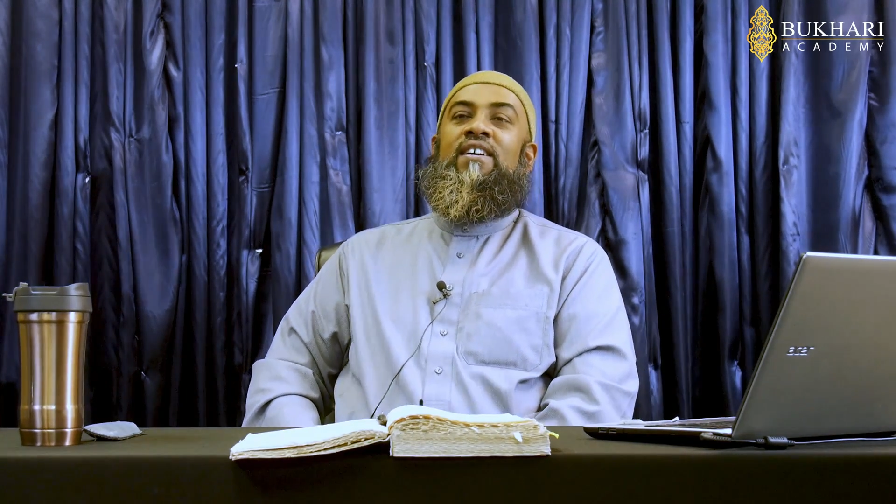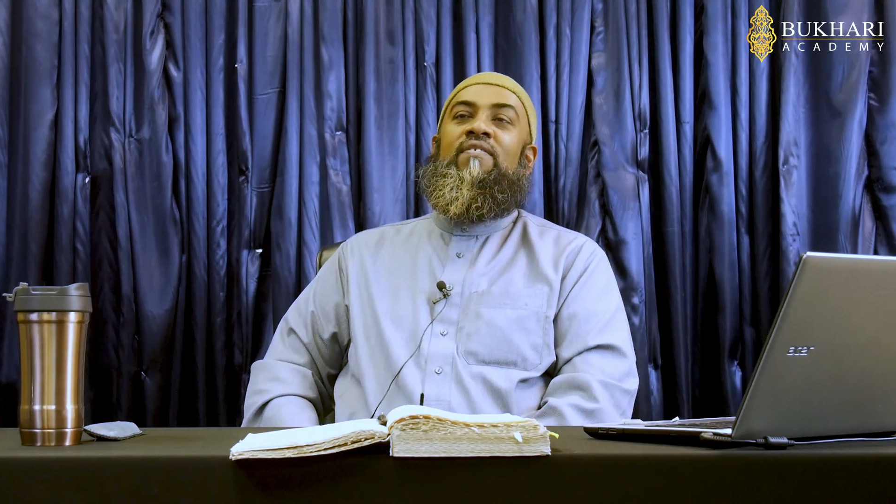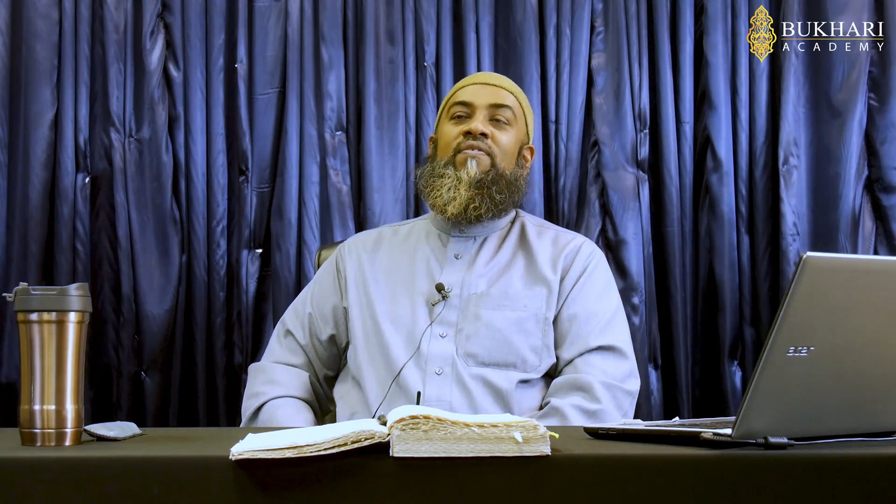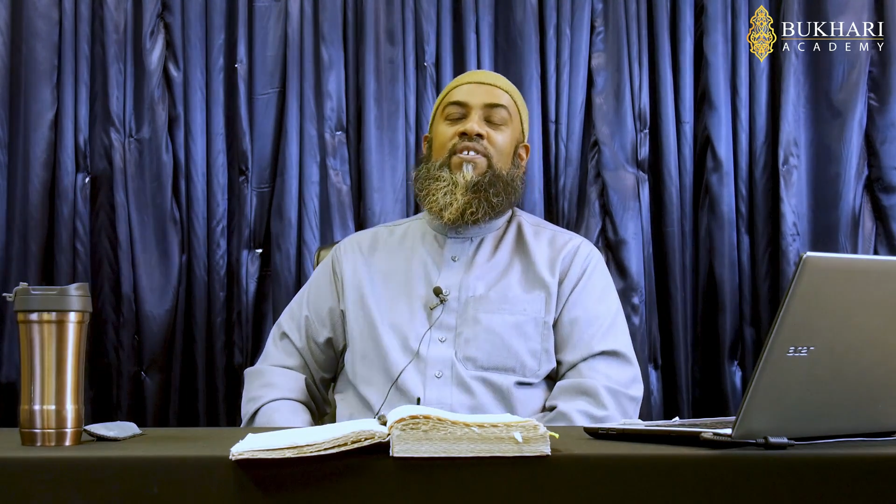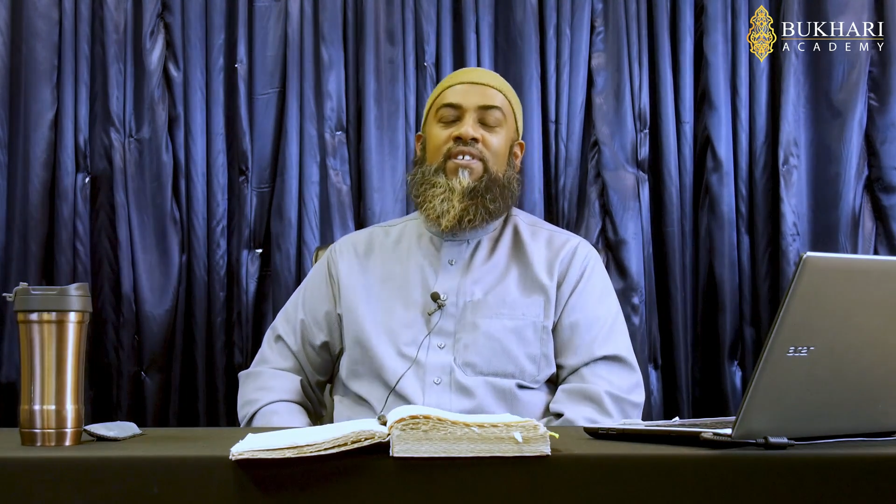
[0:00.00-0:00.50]

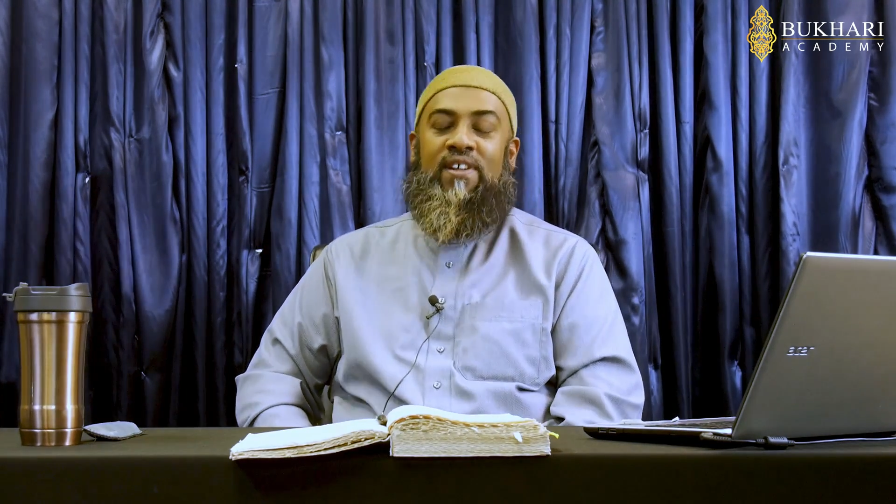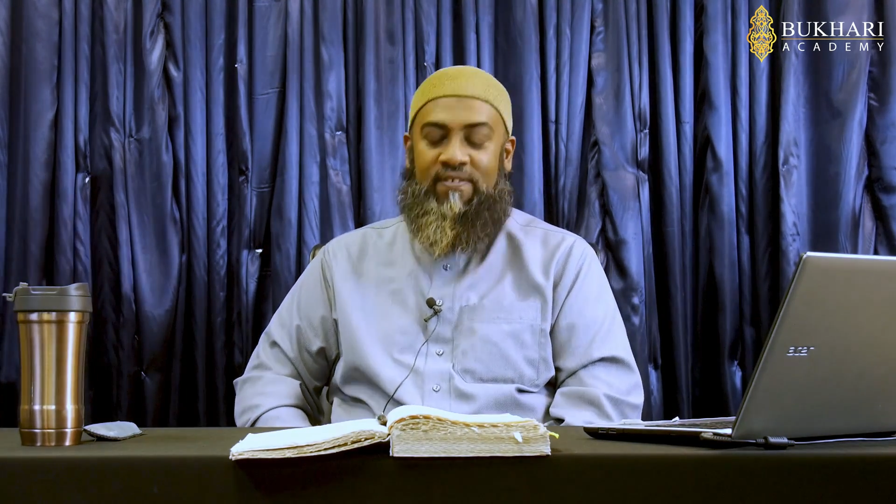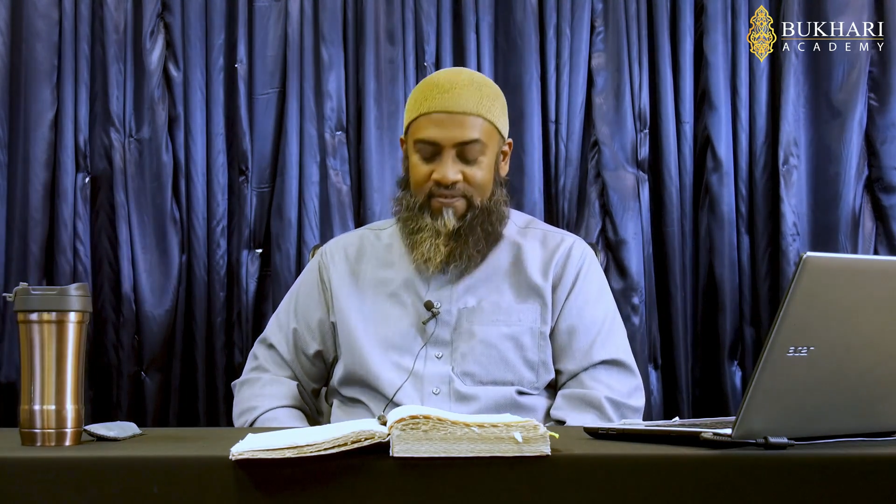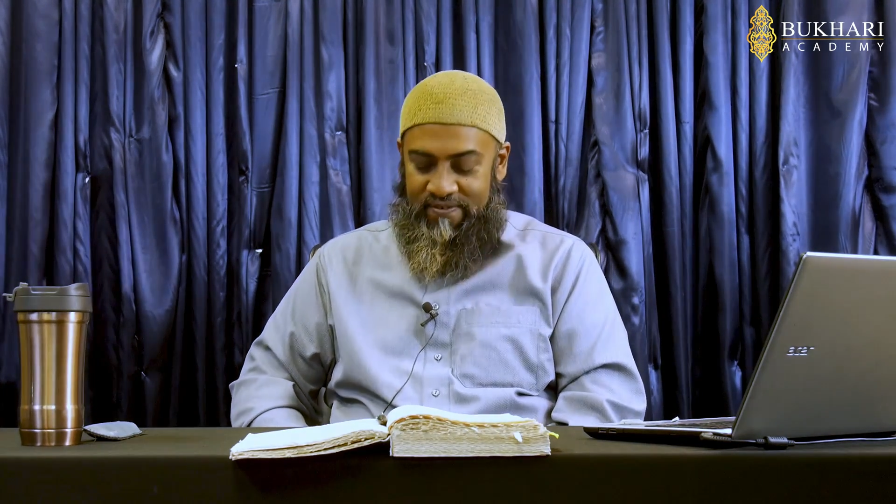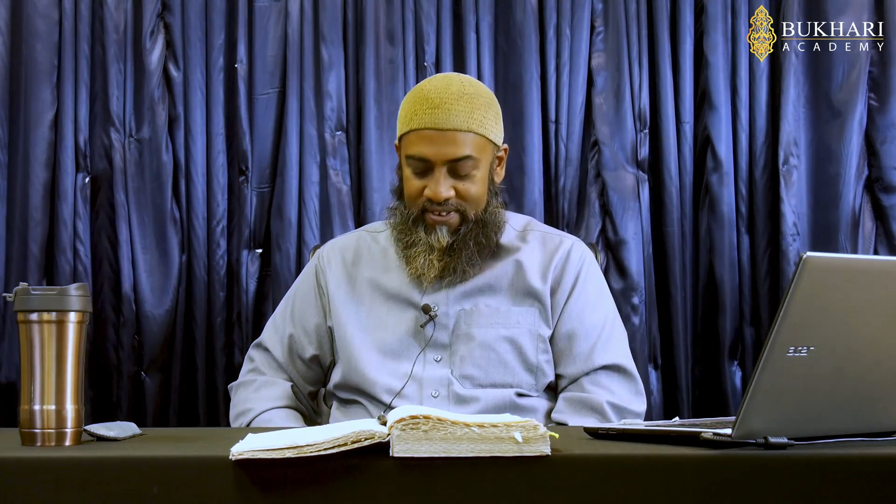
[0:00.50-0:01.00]
of the
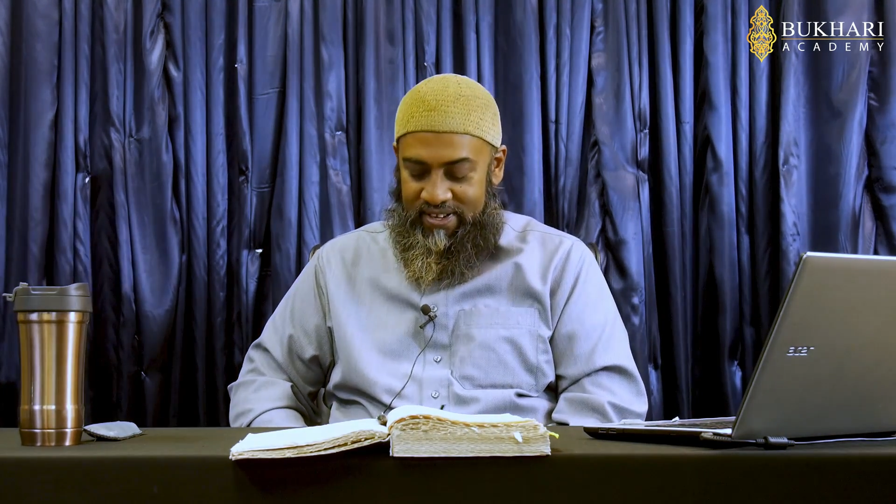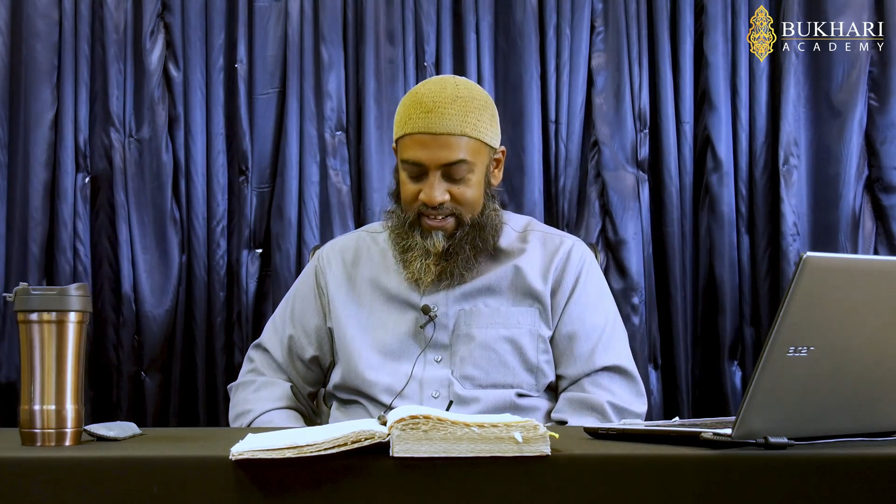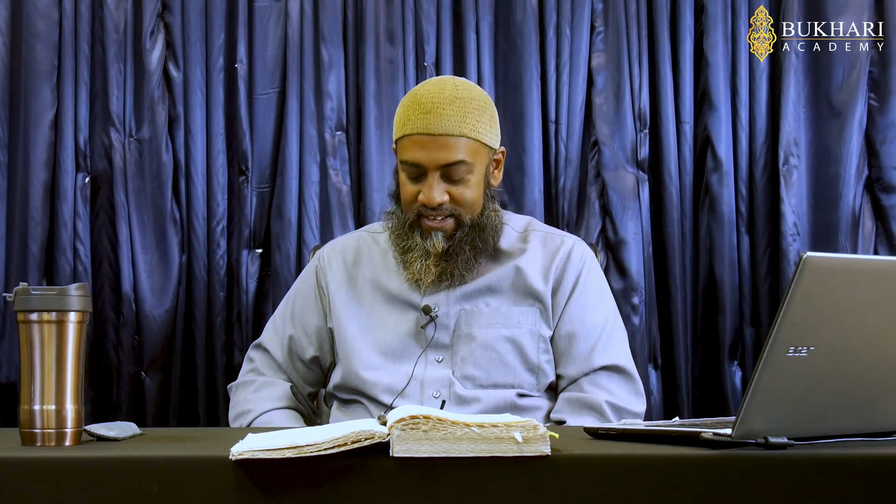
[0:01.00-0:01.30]
self